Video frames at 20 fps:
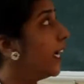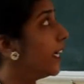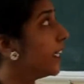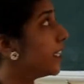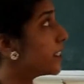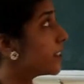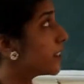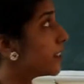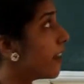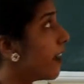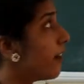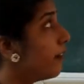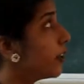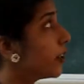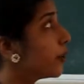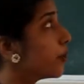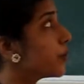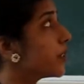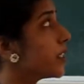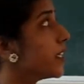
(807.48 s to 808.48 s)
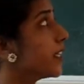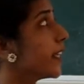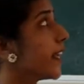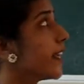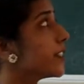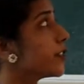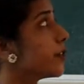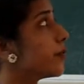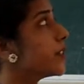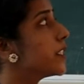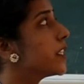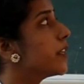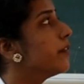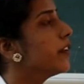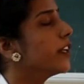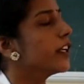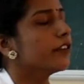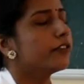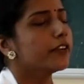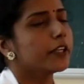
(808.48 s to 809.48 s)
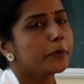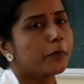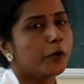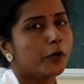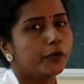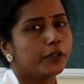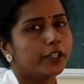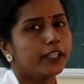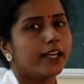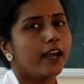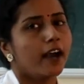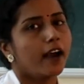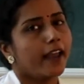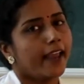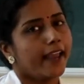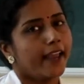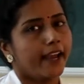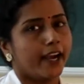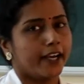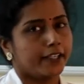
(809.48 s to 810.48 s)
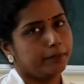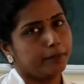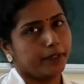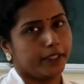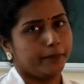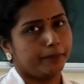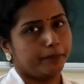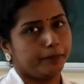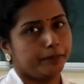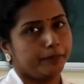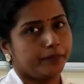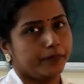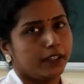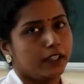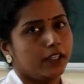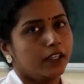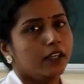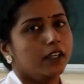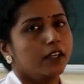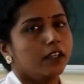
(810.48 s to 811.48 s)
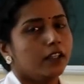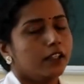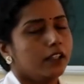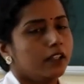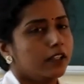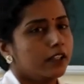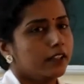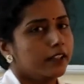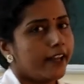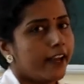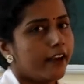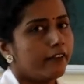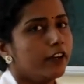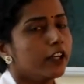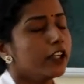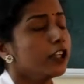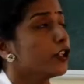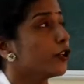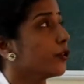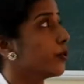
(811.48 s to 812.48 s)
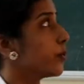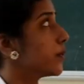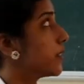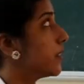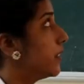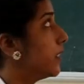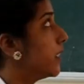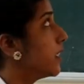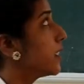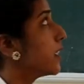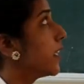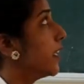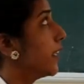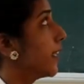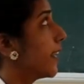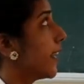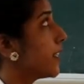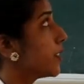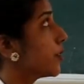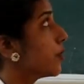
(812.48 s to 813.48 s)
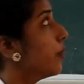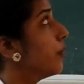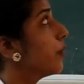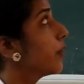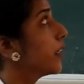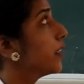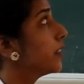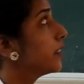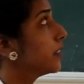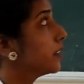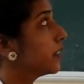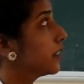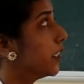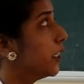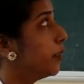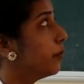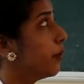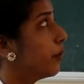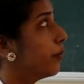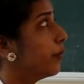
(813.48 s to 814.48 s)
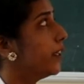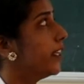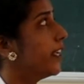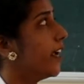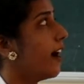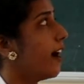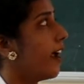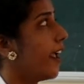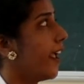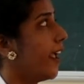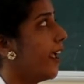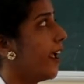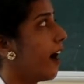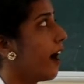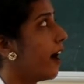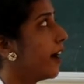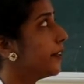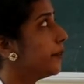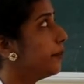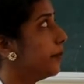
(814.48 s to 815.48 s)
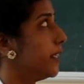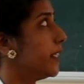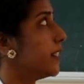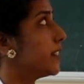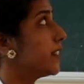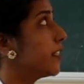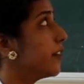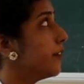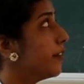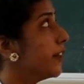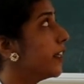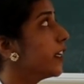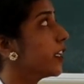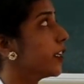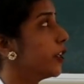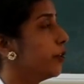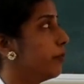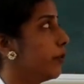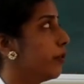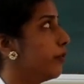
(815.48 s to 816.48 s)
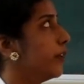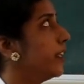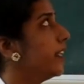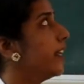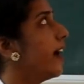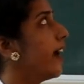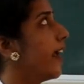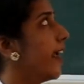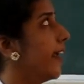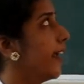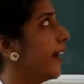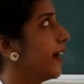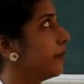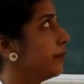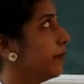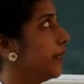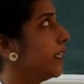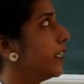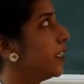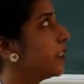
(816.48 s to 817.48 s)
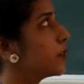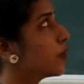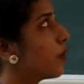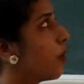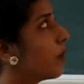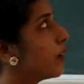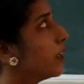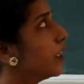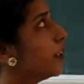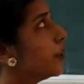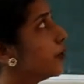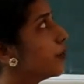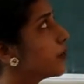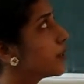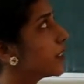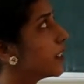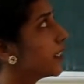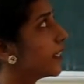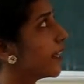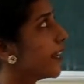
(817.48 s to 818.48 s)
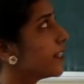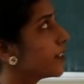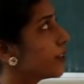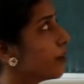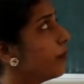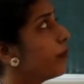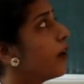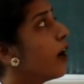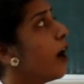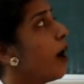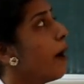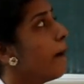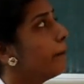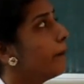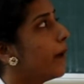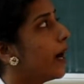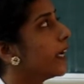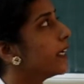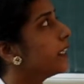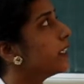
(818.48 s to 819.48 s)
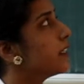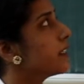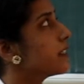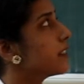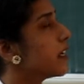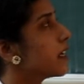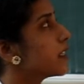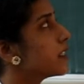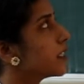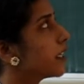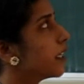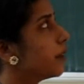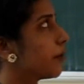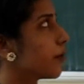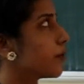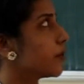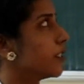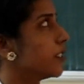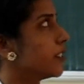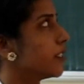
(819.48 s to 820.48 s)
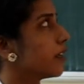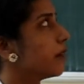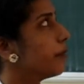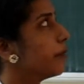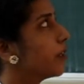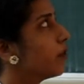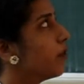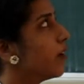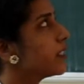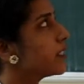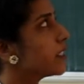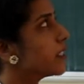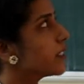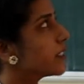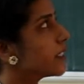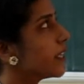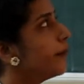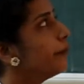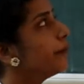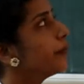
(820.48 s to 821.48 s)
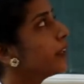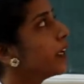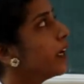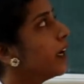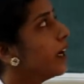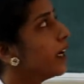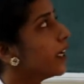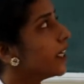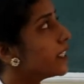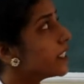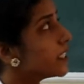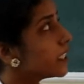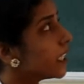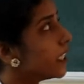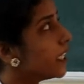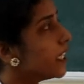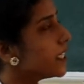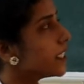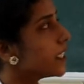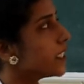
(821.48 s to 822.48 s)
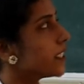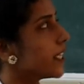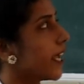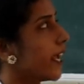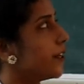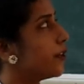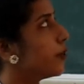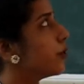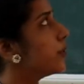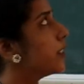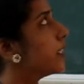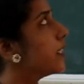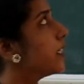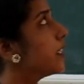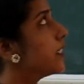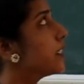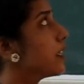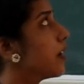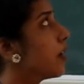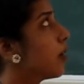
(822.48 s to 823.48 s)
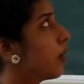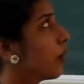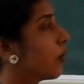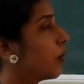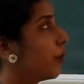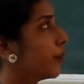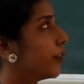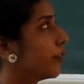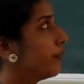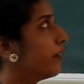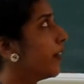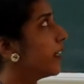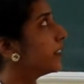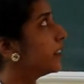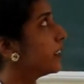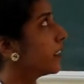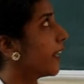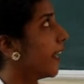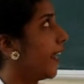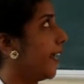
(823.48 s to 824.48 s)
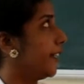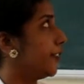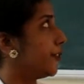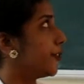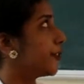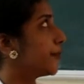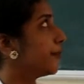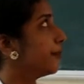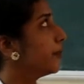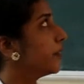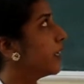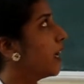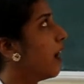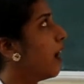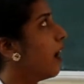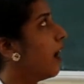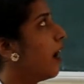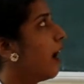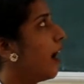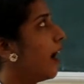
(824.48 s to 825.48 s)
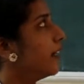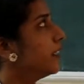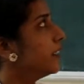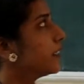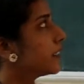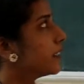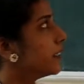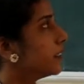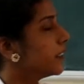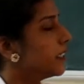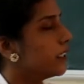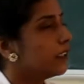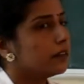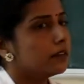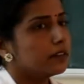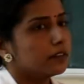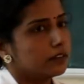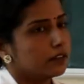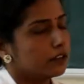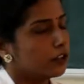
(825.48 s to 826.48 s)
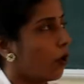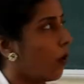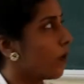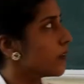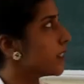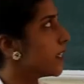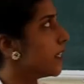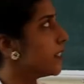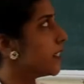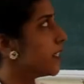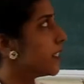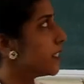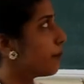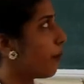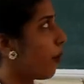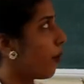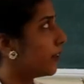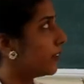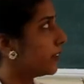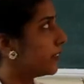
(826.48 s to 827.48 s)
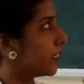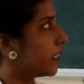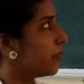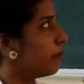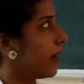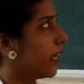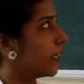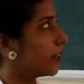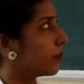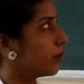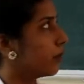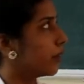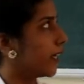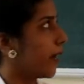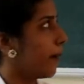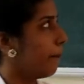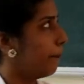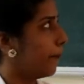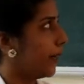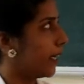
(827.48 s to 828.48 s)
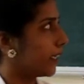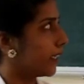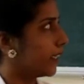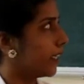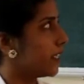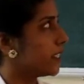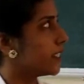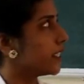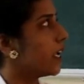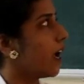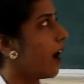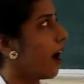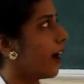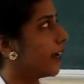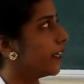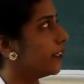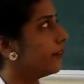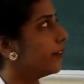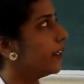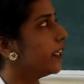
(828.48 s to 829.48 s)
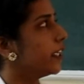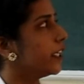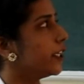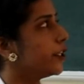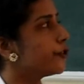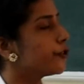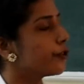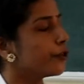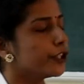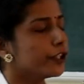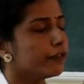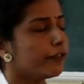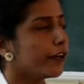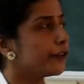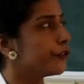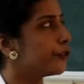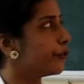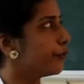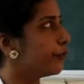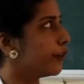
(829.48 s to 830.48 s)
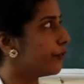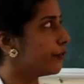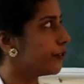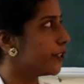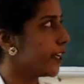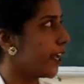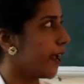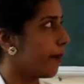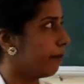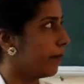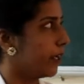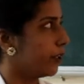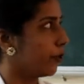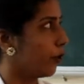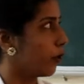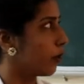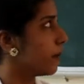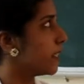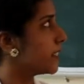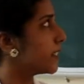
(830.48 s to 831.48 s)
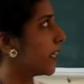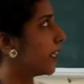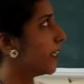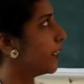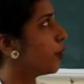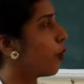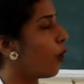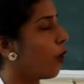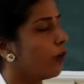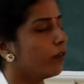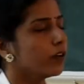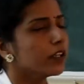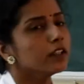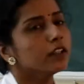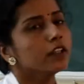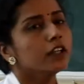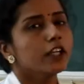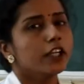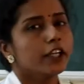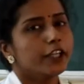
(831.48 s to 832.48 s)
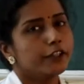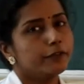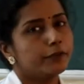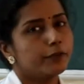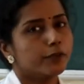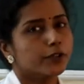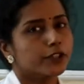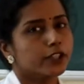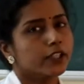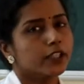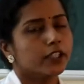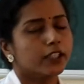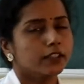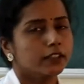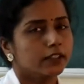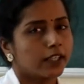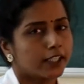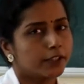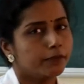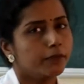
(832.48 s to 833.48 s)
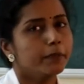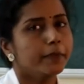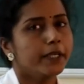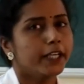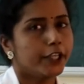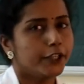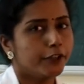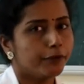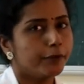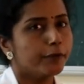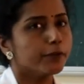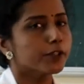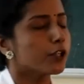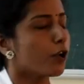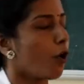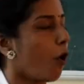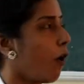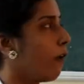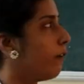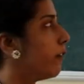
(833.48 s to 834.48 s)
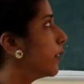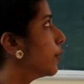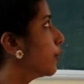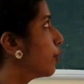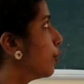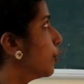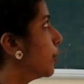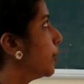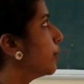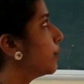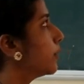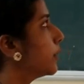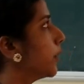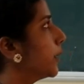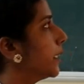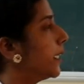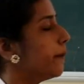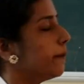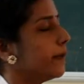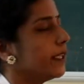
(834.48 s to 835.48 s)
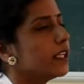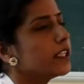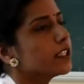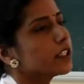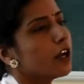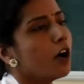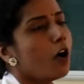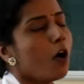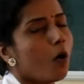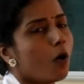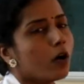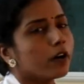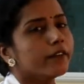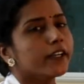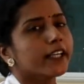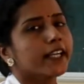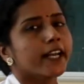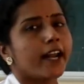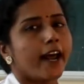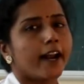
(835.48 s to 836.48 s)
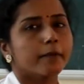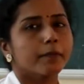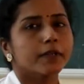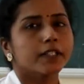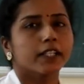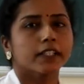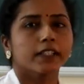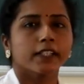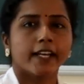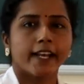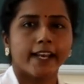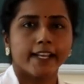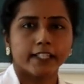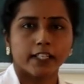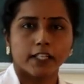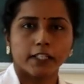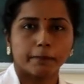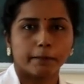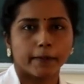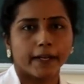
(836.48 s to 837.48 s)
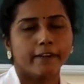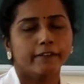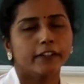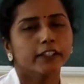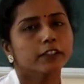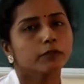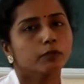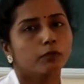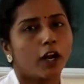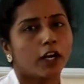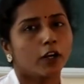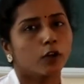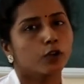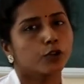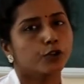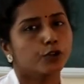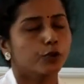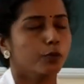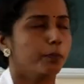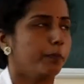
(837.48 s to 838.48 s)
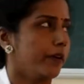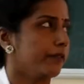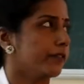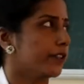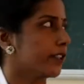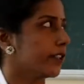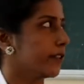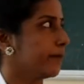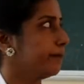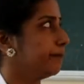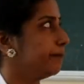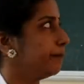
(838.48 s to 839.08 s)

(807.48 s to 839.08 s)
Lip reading: It is never used in case of severe hemophilia A and B. Never use this in case of hemophilia A and B, severe hemophilia A and B. It is only used in case of minor surgical procedure because it releases endogenous clotting factor 8. And the dosage is 0.3 microgram per kg IV in 25 to 50 ml normal saline over infusion, that will be infused over 20 to 30 minutes, or we can administer the nasal spray with 1 or 2 puffs.